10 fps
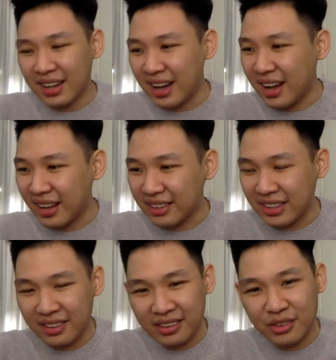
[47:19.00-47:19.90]

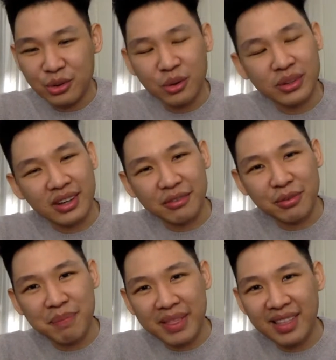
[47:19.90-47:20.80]
you know, the
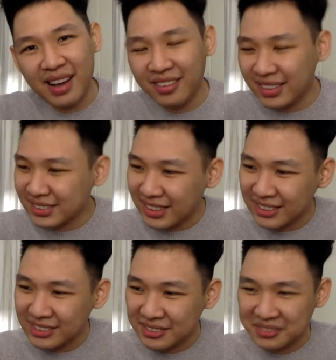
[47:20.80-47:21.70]
food Penta, all these
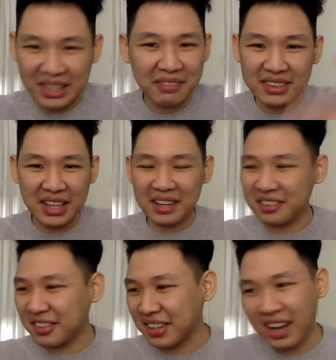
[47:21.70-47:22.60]
things, never take
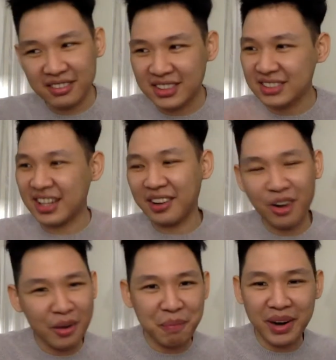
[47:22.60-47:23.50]
into account. Just like
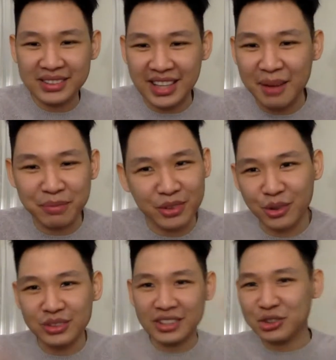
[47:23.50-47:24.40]
oil price up, you
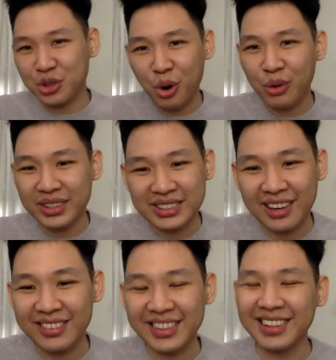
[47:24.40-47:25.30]
know, just throw this
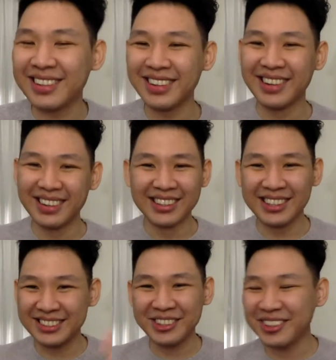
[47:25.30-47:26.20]
counter.
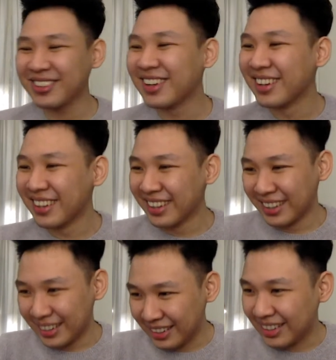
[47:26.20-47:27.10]
So
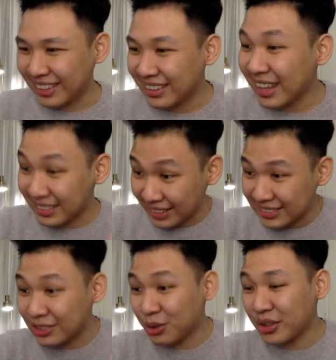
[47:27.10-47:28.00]
in
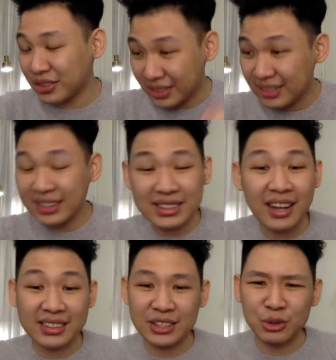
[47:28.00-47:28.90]
this
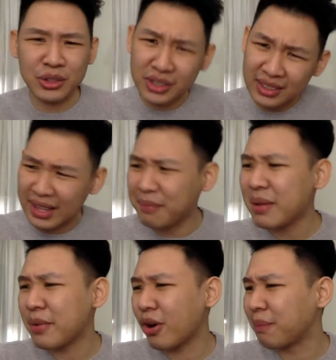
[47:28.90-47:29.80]
kind of situation, there
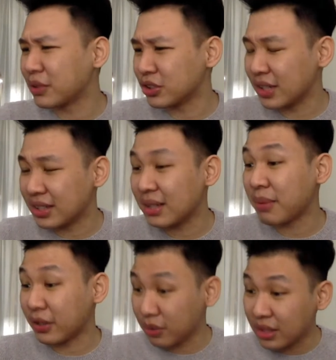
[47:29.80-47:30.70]
may be opportunity,
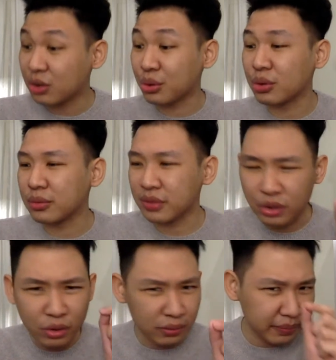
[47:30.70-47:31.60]
but you need to,
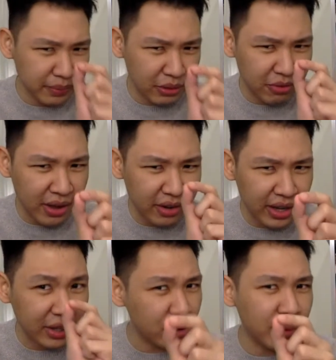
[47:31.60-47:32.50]
you know, be
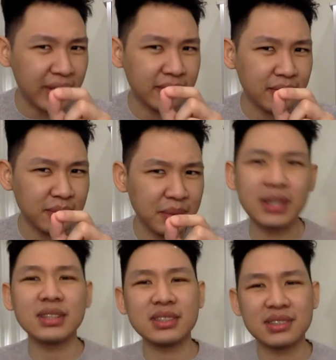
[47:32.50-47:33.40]
very accurate,
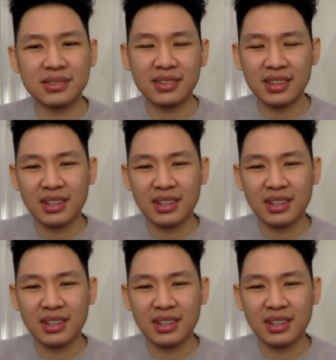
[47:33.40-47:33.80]
because